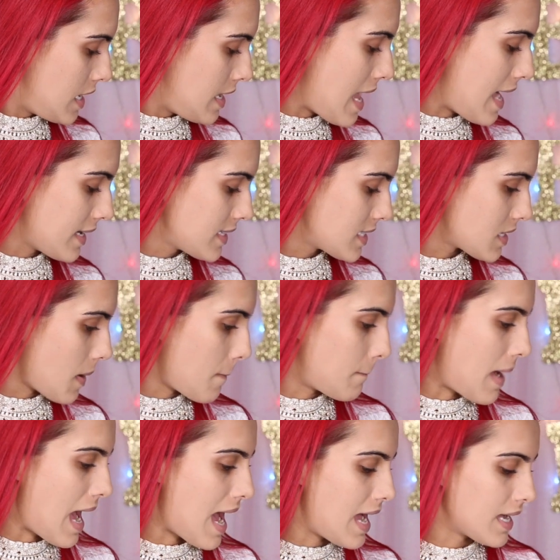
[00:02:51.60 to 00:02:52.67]
Next,
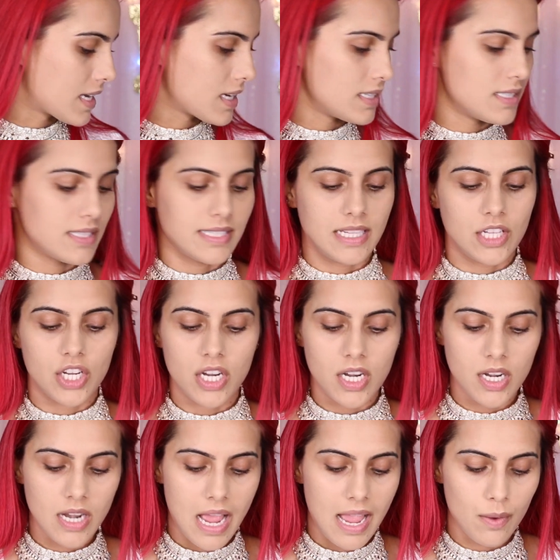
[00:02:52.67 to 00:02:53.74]
my
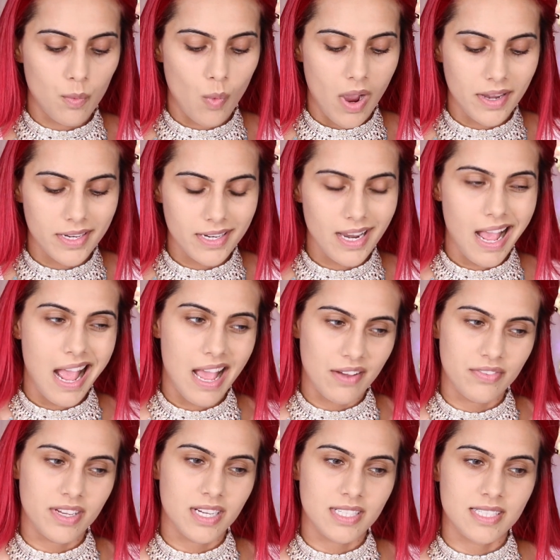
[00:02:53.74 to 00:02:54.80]
concealer. I wanted a
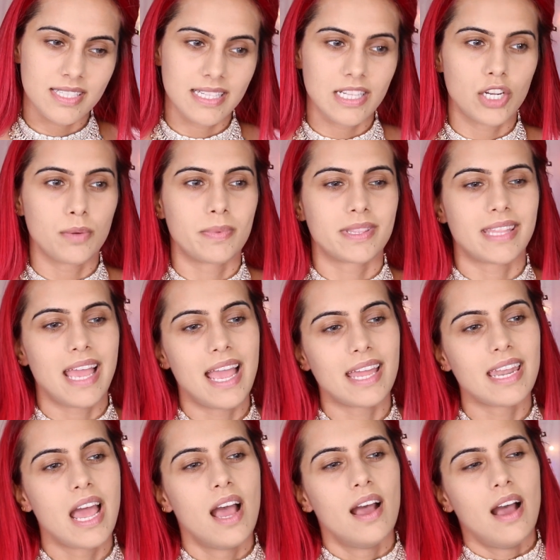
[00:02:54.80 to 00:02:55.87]
heavy concealer, but
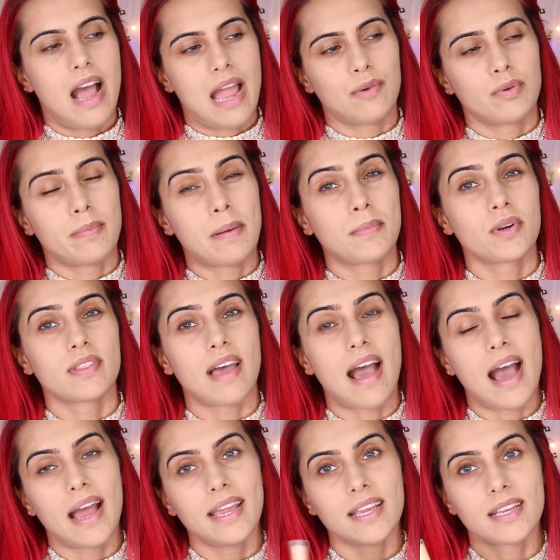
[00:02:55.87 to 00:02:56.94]
then I remember that
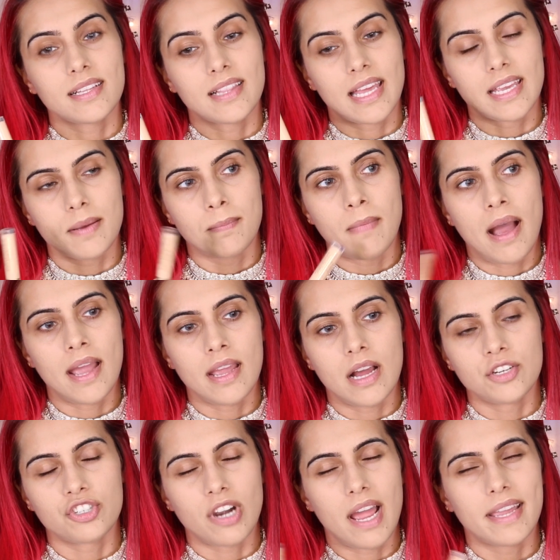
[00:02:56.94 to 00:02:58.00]
I like my
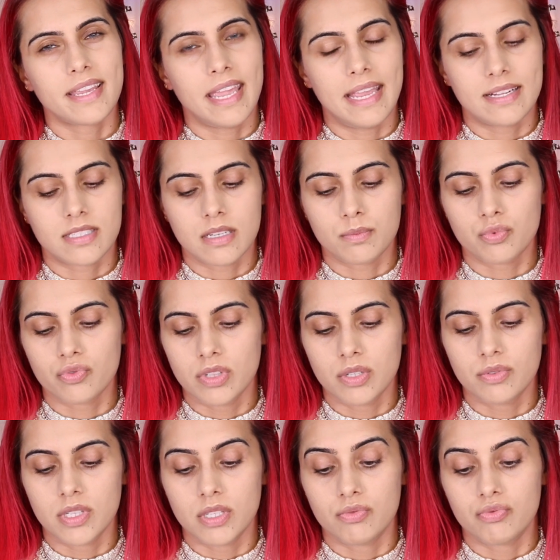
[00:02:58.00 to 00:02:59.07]
under eye cakes up really,
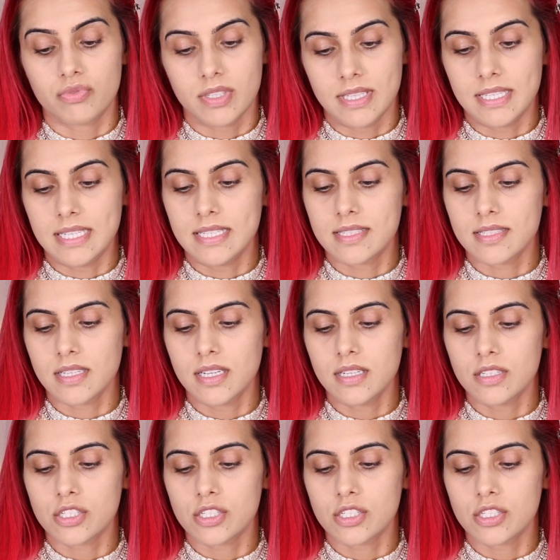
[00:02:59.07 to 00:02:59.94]
really, really easily.